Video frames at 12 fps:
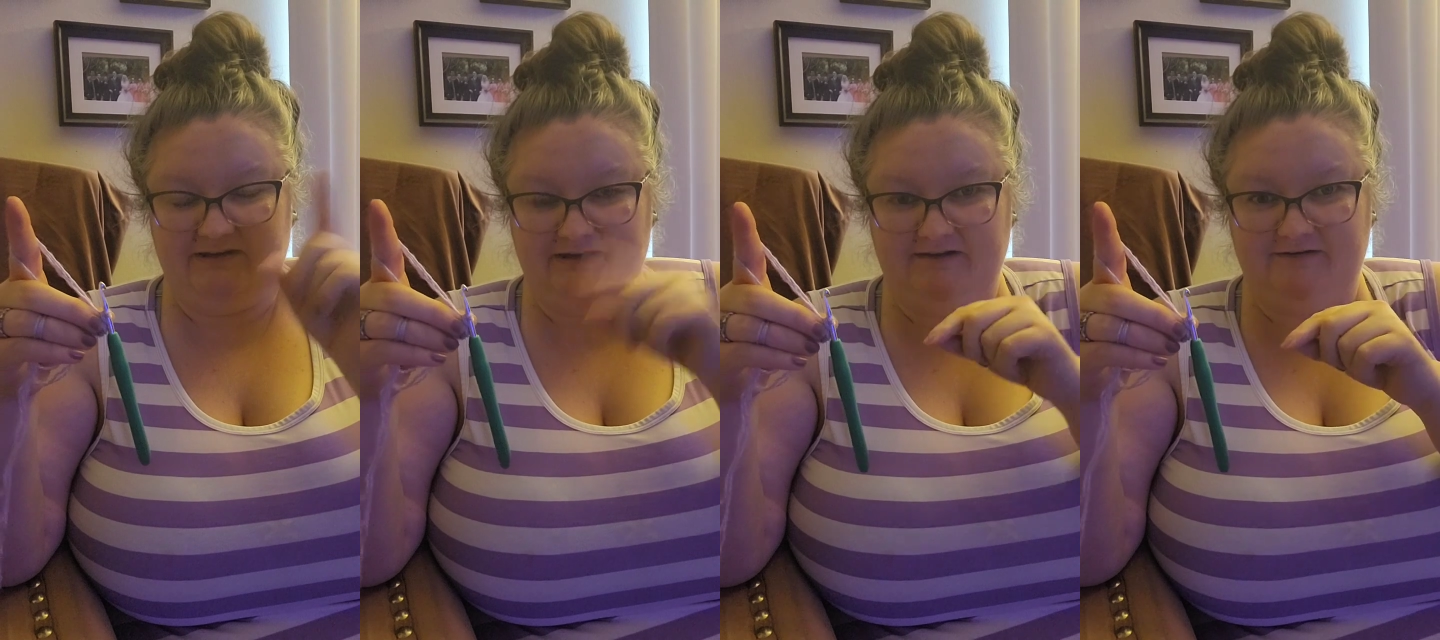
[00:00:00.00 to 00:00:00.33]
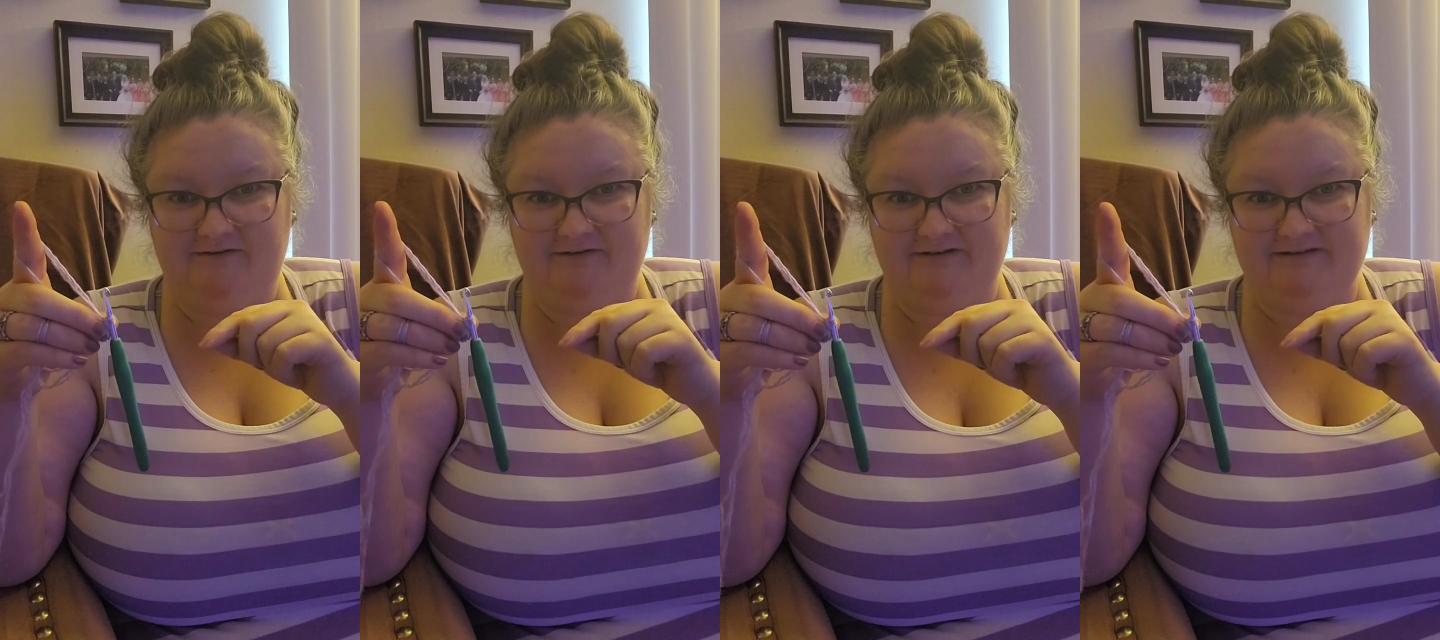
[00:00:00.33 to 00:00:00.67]

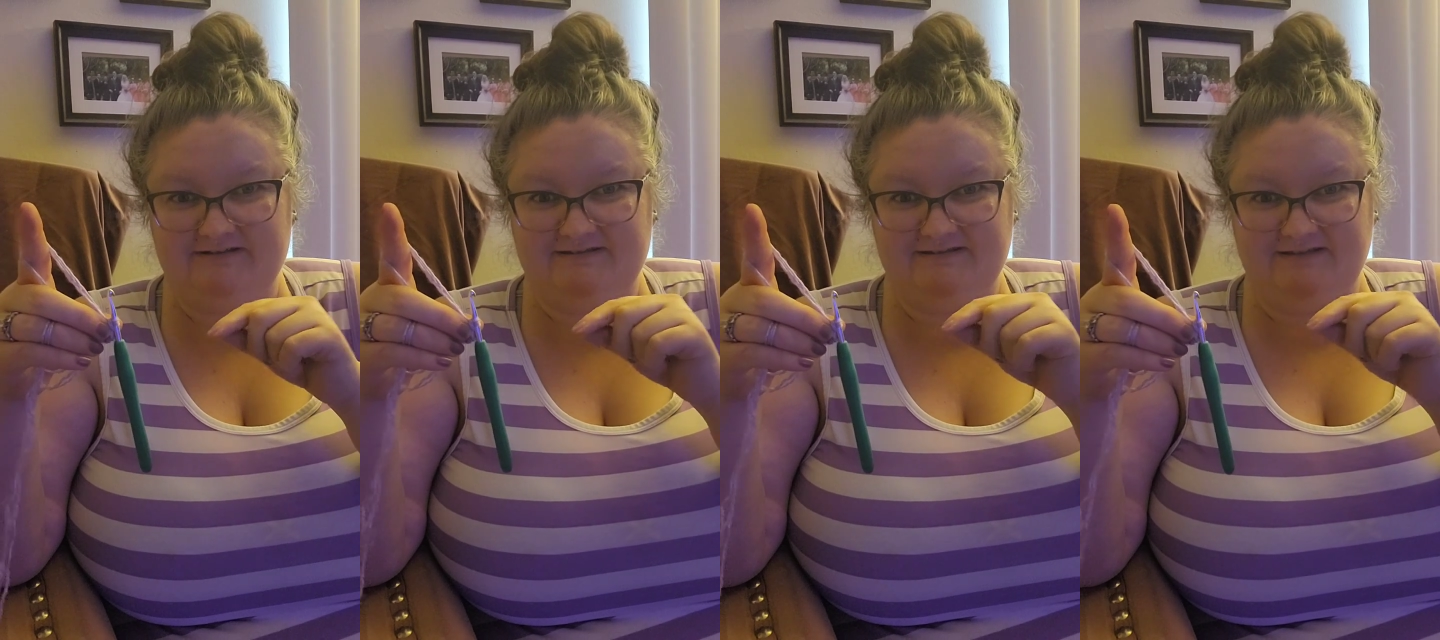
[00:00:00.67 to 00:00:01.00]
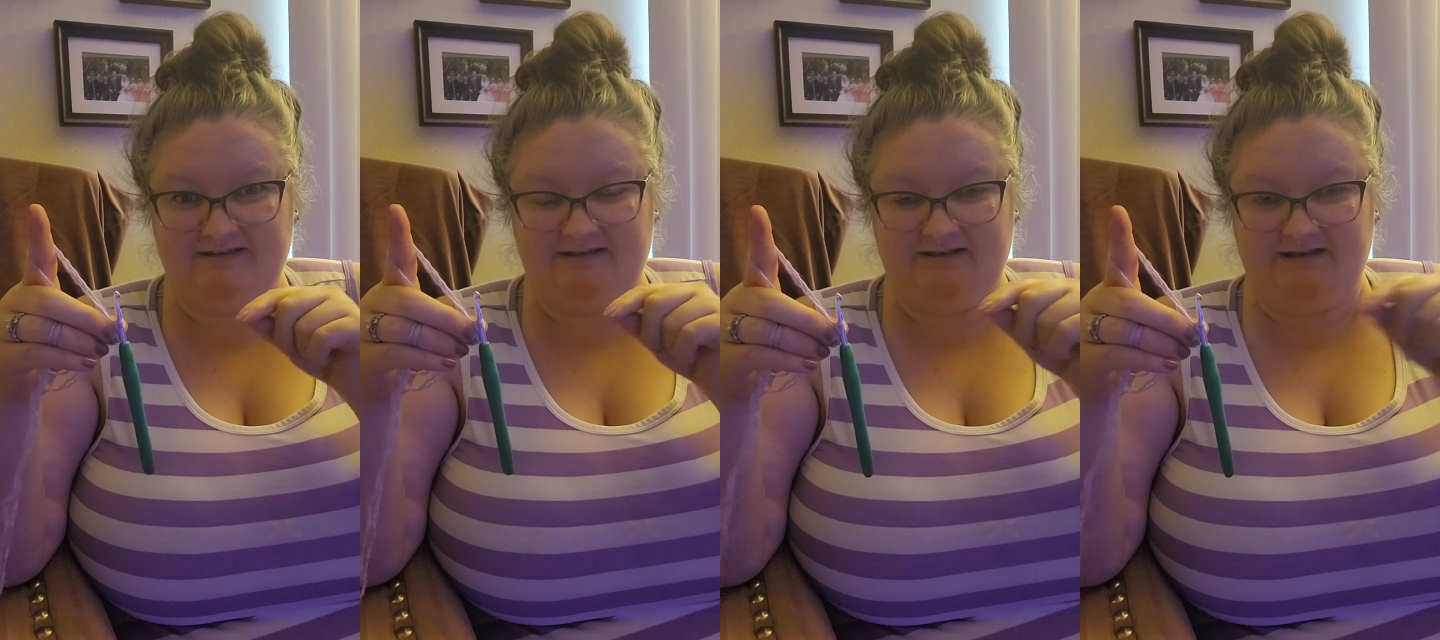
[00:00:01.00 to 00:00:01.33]
increase
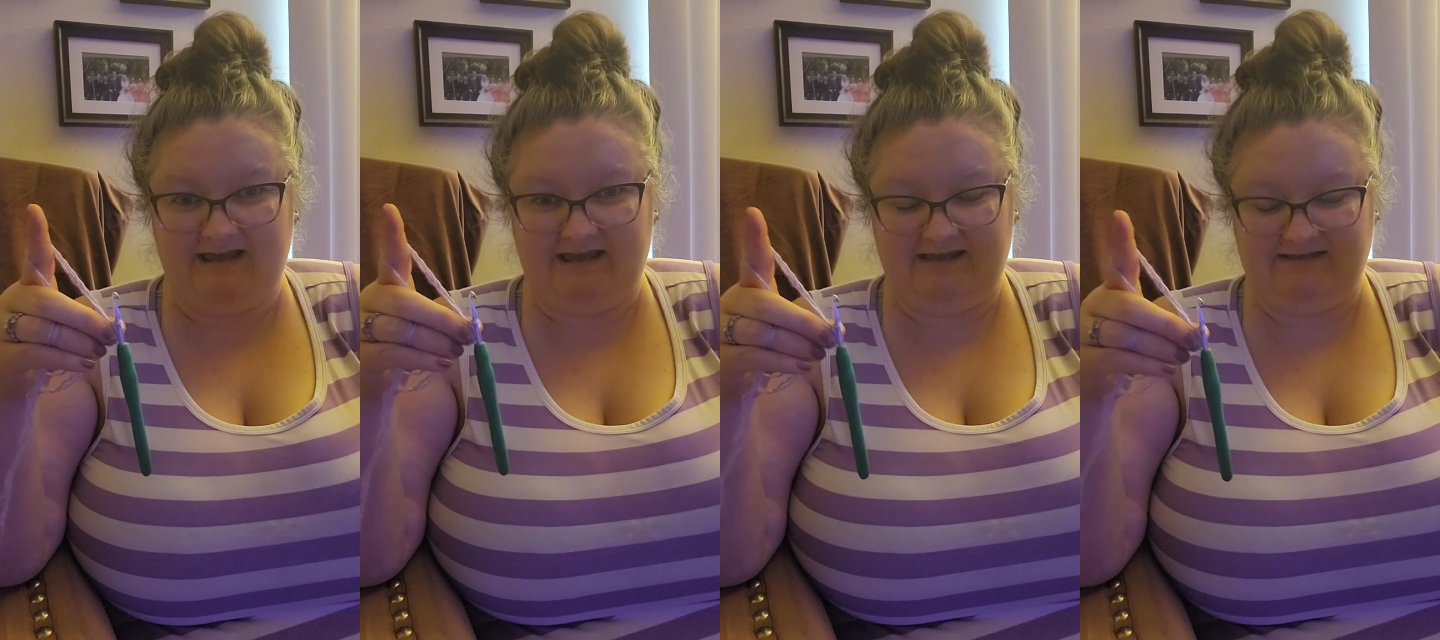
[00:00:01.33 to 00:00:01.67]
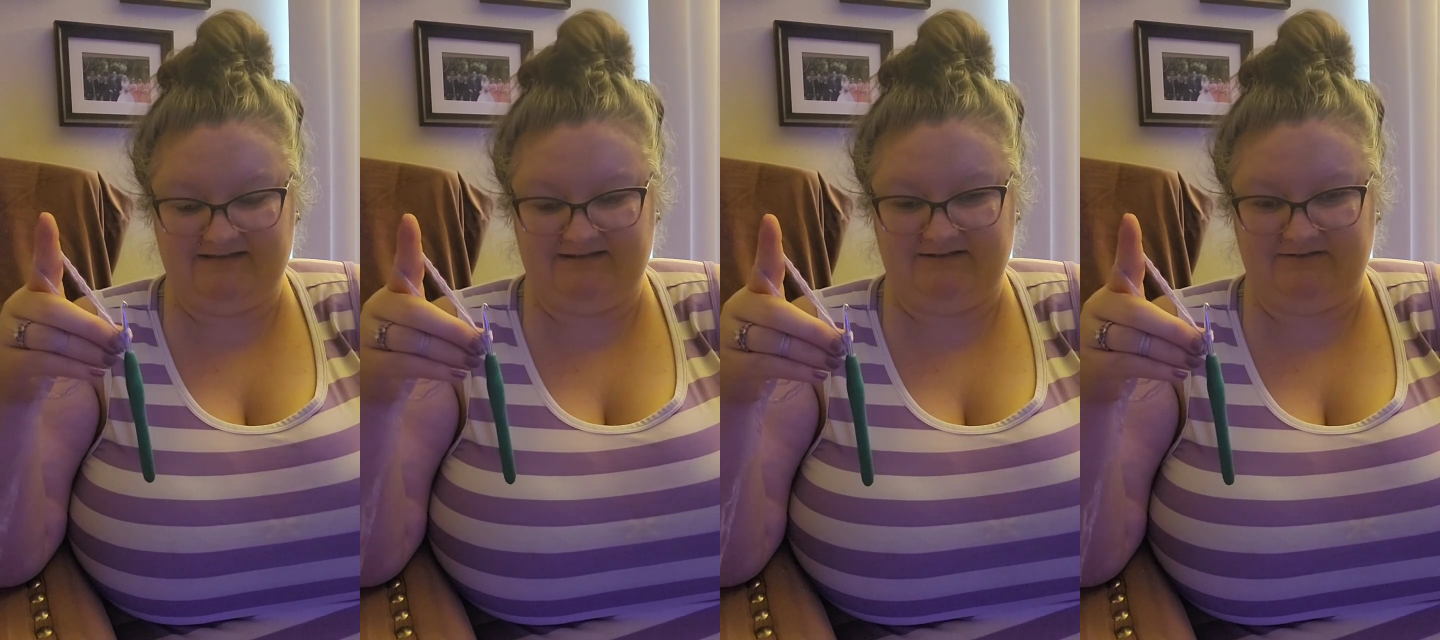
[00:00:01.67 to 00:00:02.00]
in 8
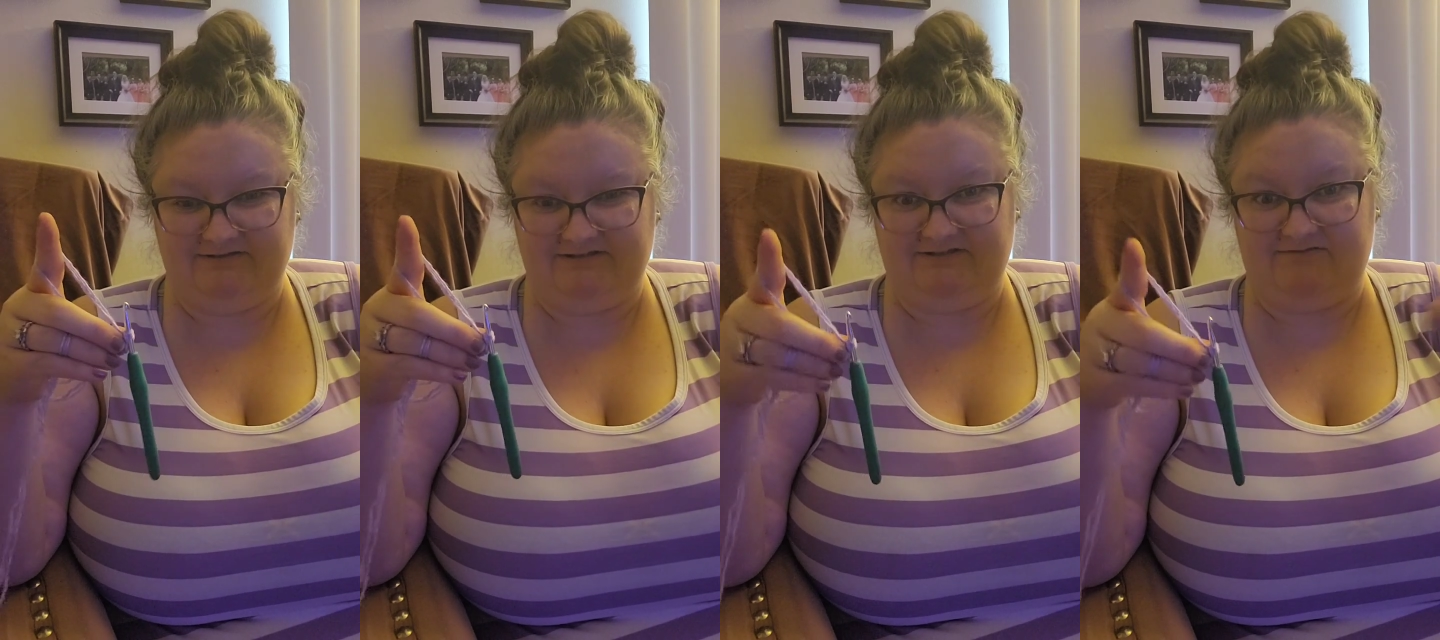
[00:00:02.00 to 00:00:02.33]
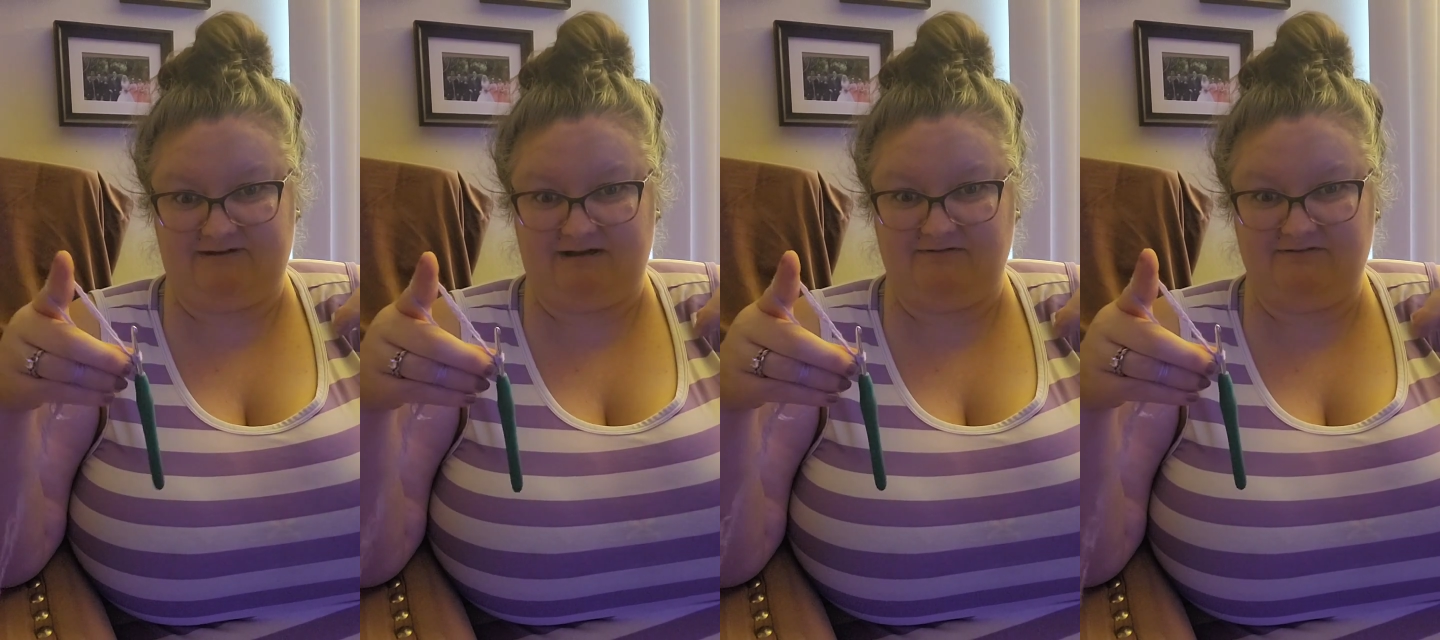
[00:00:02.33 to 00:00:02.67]
single stitch
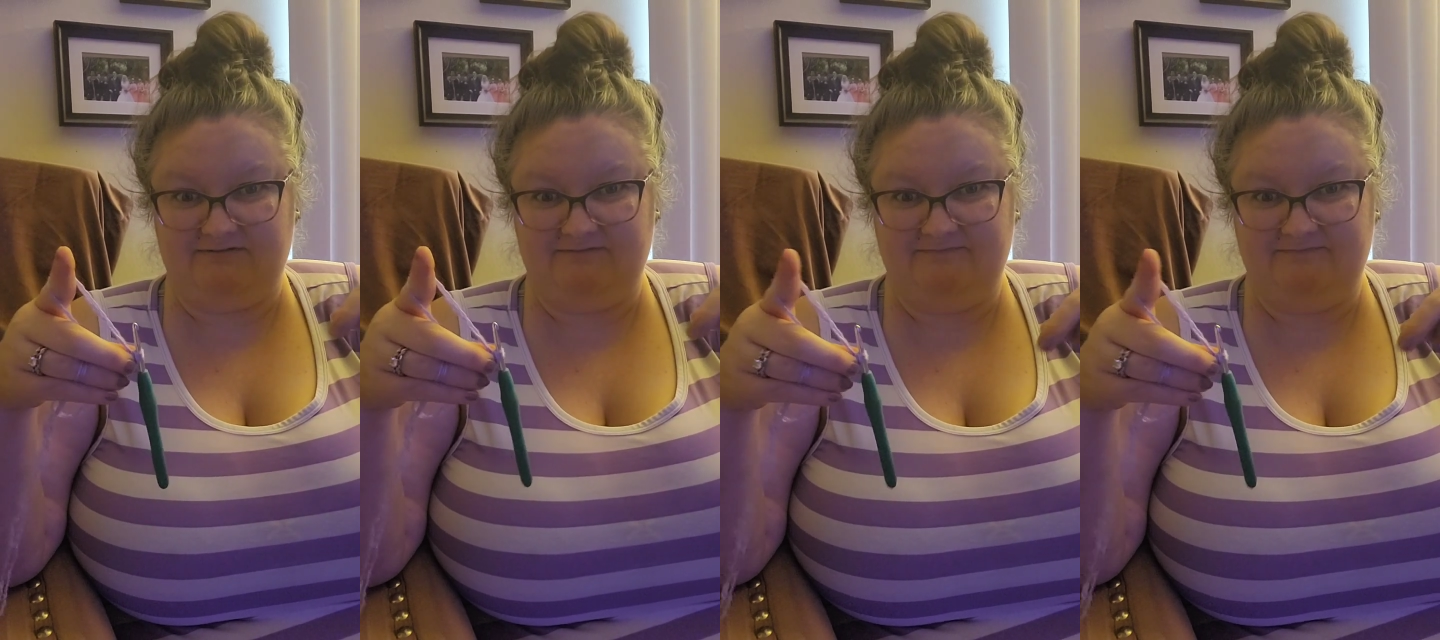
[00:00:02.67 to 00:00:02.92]
round.